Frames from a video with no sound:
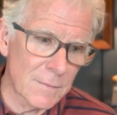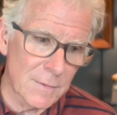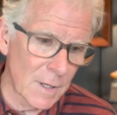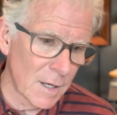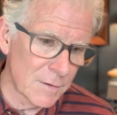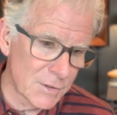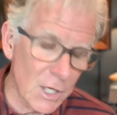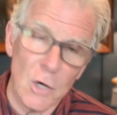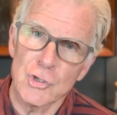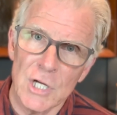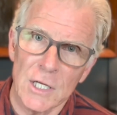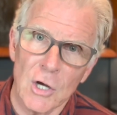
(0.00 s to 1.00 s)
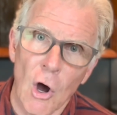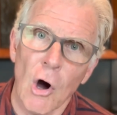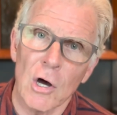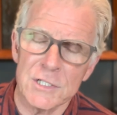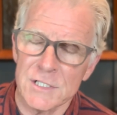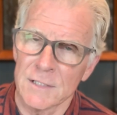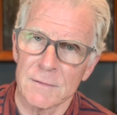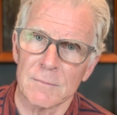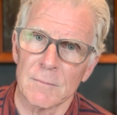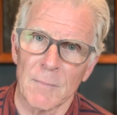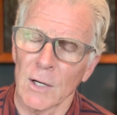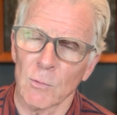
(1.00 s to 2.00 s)
negotiate cost,
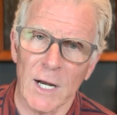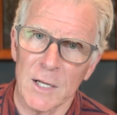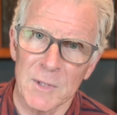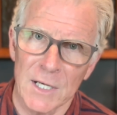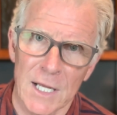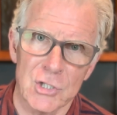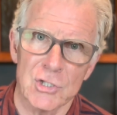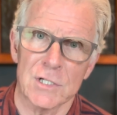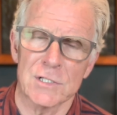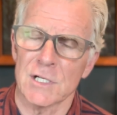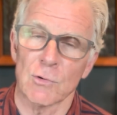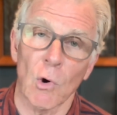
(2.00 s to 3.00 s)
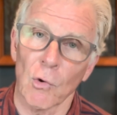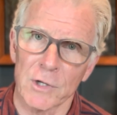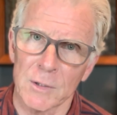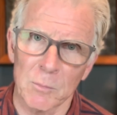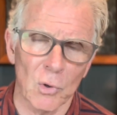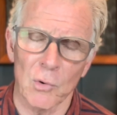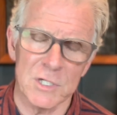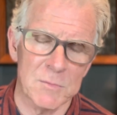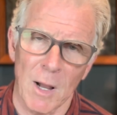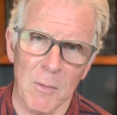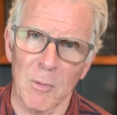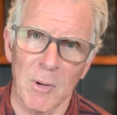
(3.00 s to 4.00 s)
and make recommendations, enroll the employees,
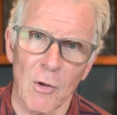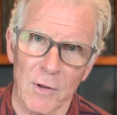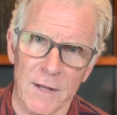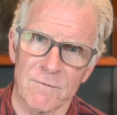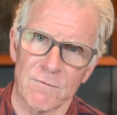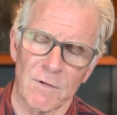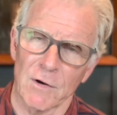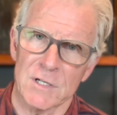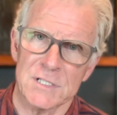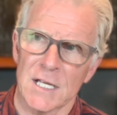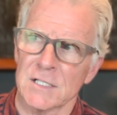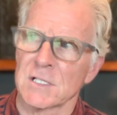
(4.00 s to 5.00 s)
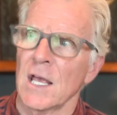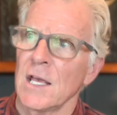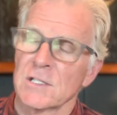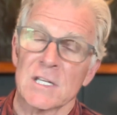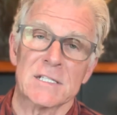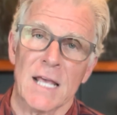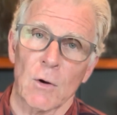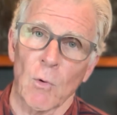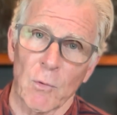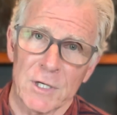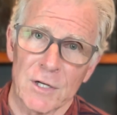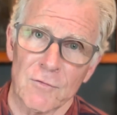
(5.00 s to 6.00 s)
blah, blah, blah, all that various things. So that's kind of
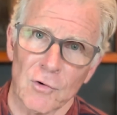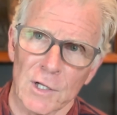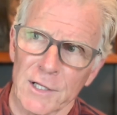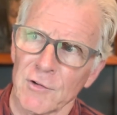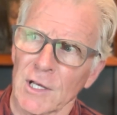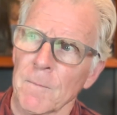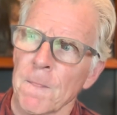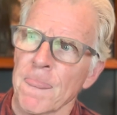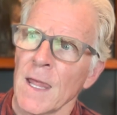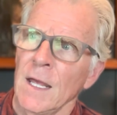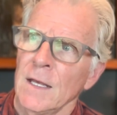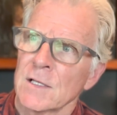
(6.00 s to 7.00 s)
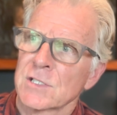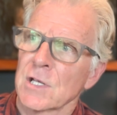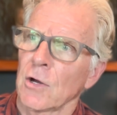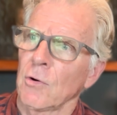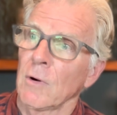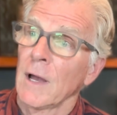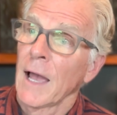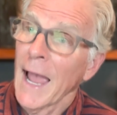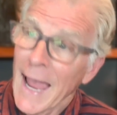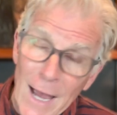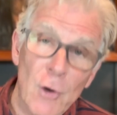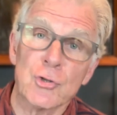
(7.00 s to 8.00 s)
what we did for a living. So
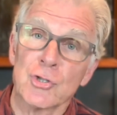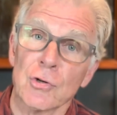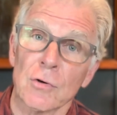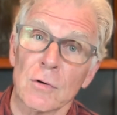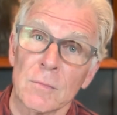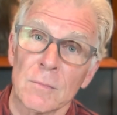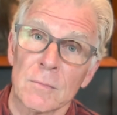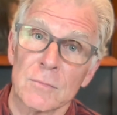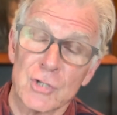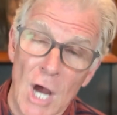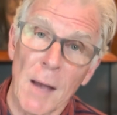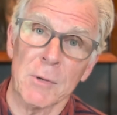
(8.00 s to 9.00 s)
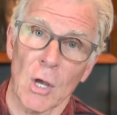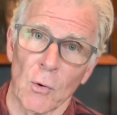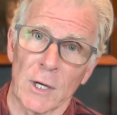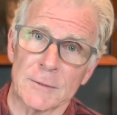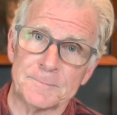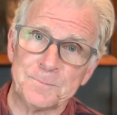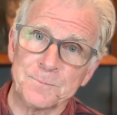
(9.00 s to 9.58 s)
how's your job going?